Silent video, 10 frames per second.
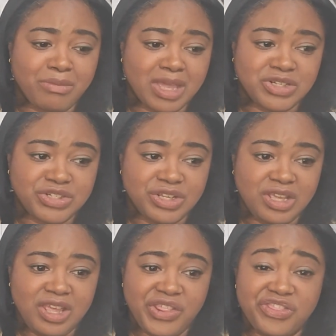much
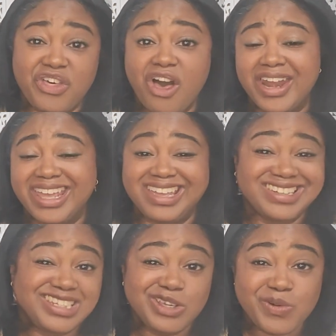thought
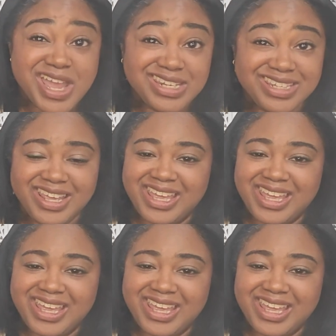into it.